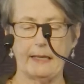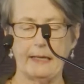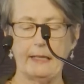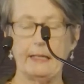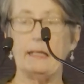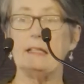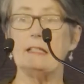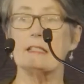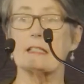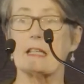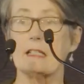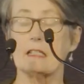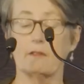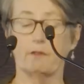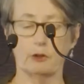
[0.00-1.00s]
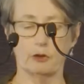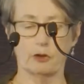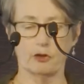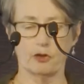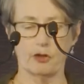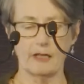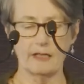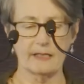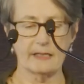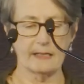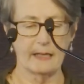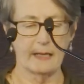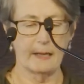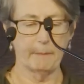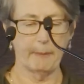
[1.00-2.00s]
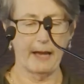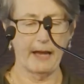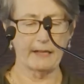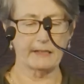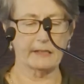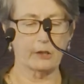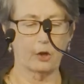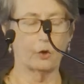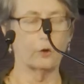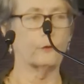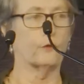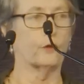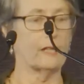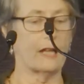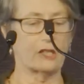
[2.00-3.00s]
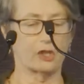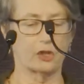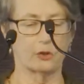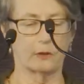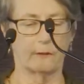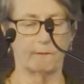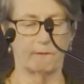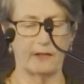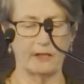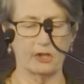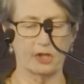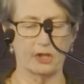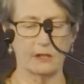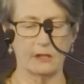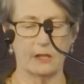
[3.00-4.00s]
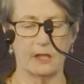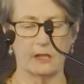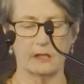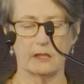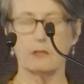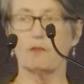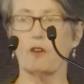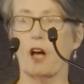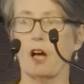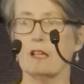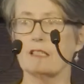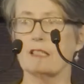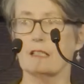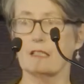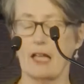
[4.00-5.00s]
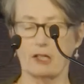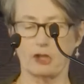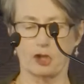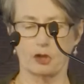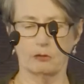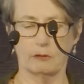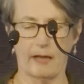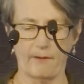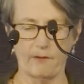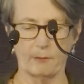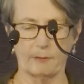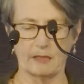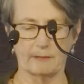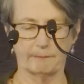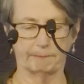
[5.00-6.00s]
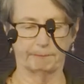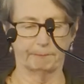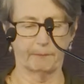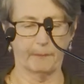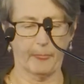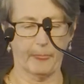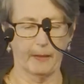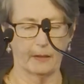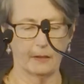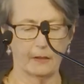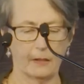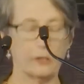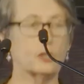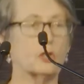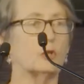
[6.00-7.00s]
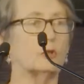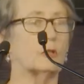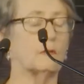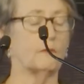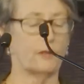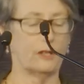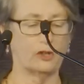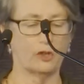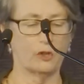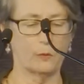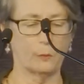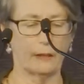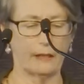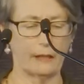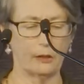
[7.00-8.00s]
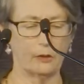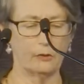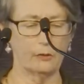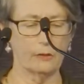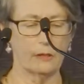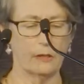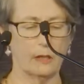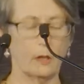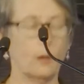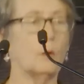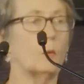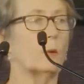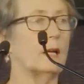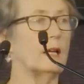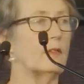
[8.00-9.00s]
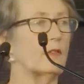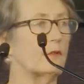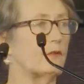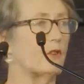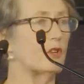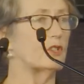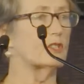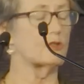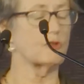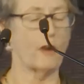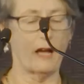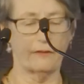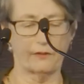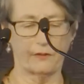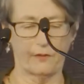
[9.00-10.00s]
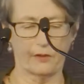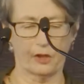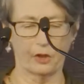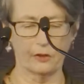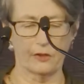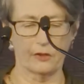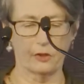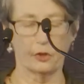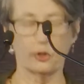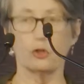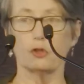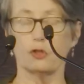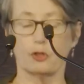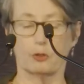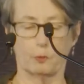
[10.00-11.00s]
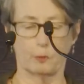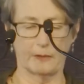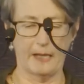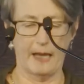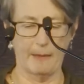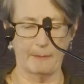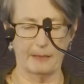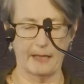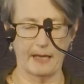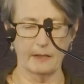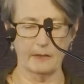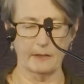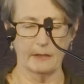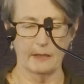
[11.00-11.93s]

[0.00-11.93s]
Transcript: In his Tenterfield address, Parkes called for a national convention to devise a national government. 2 conventions were held where the first draft of the Constitution was hammered out,